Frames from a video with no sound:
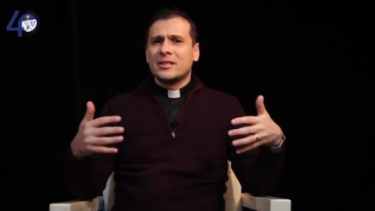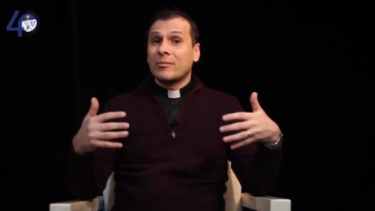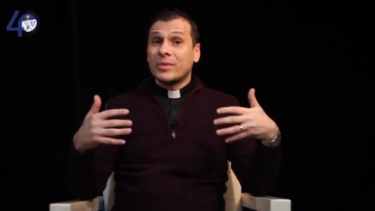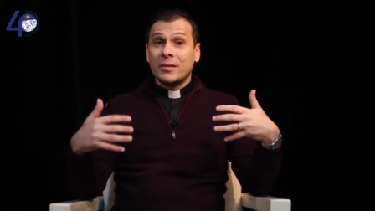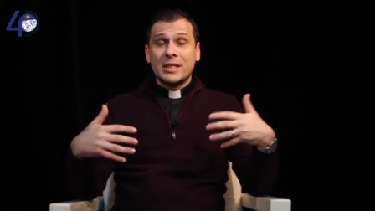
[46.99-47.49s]

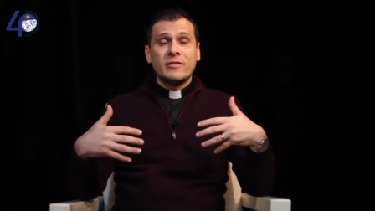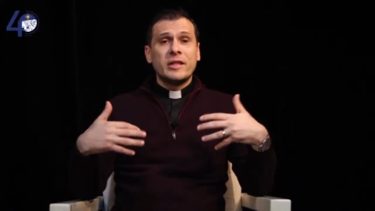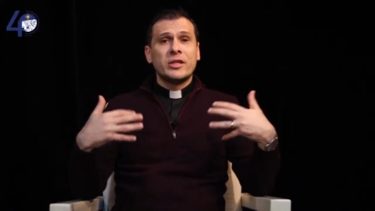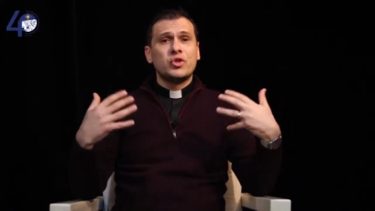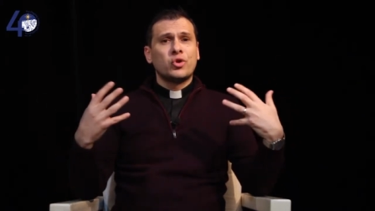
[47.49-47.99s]
Sometimes
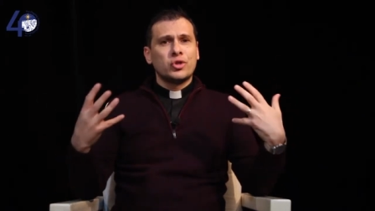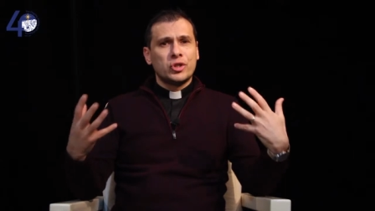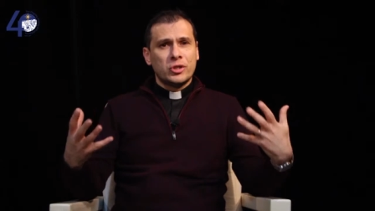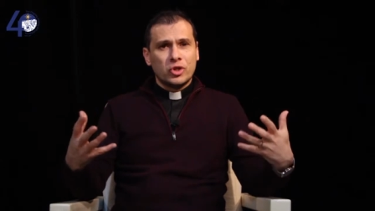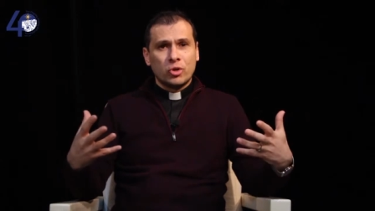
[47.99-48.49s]
even the
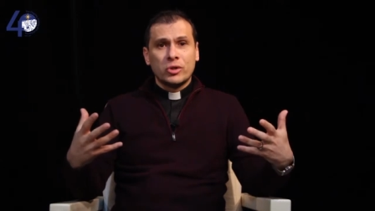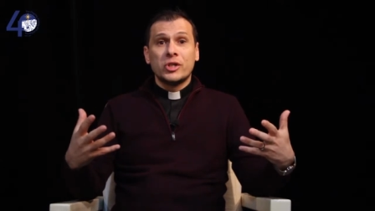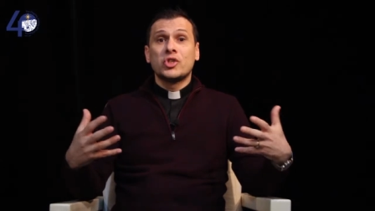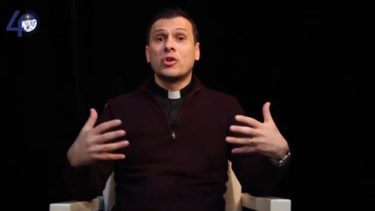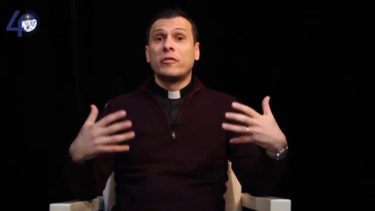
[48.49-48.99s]

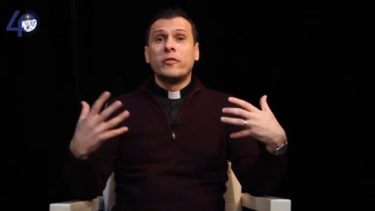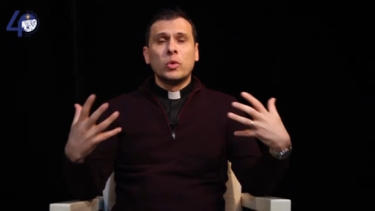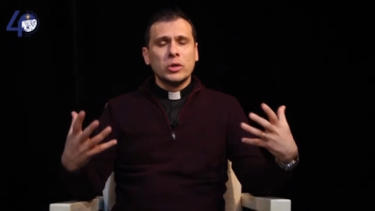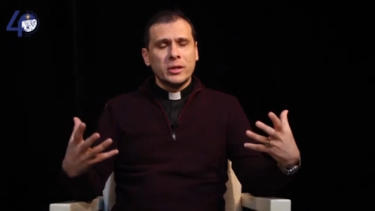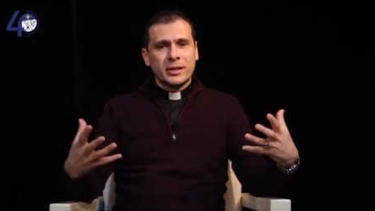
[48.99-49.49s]
shortage of
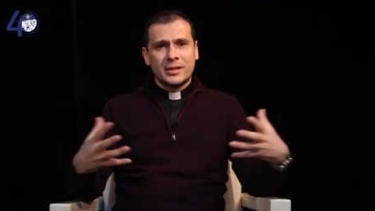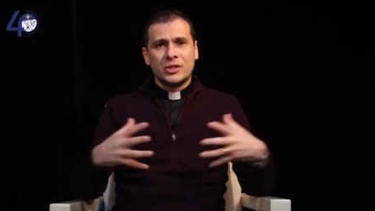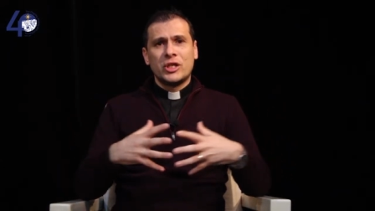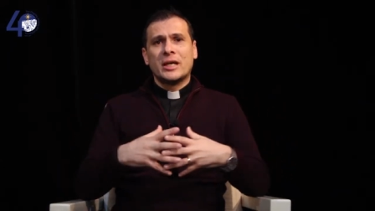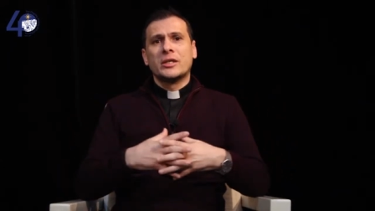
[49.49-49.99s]
water is a
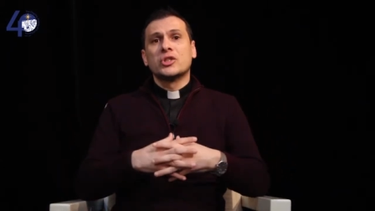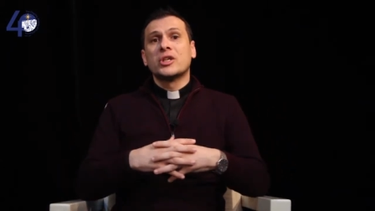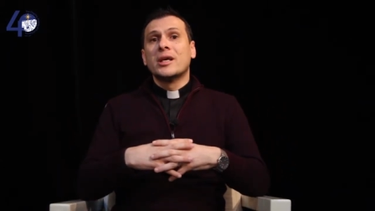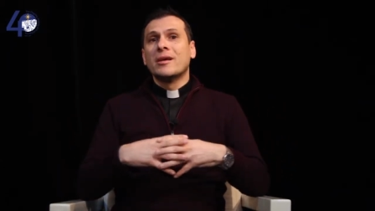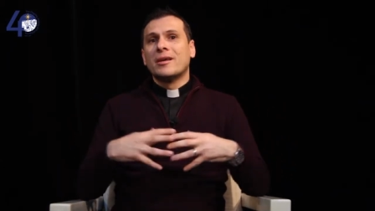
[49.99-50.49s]
challenge.
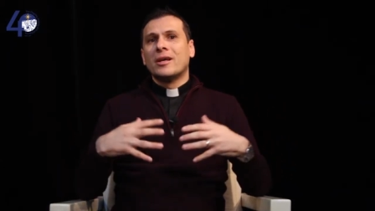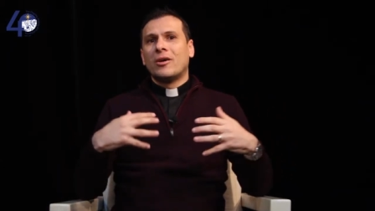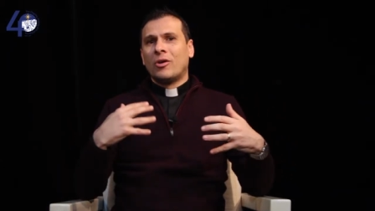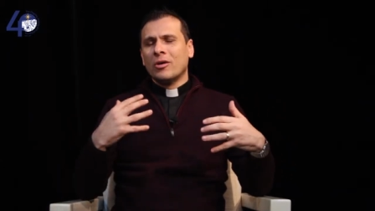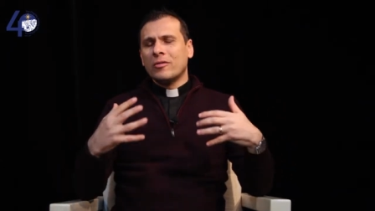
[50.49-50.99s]

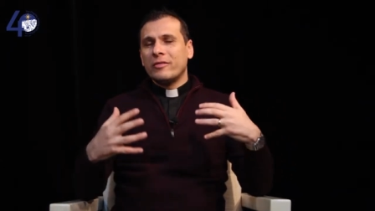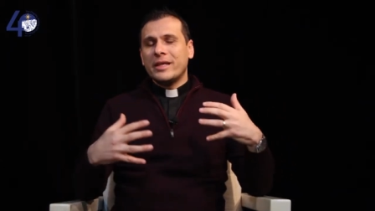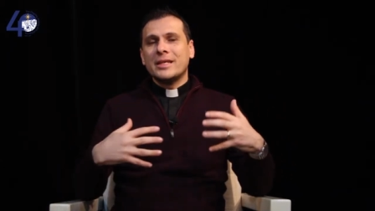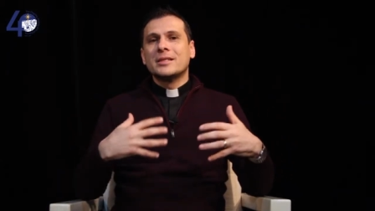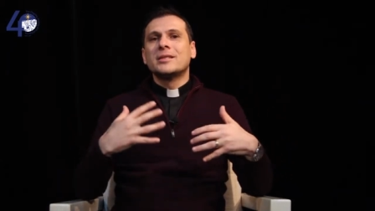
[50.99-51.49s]
All of
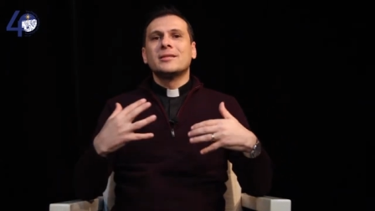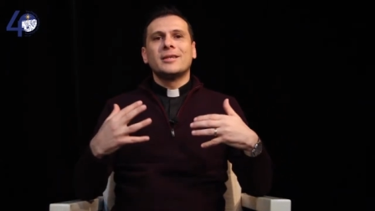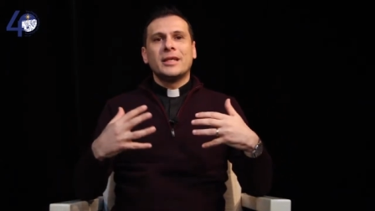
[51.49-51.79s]
these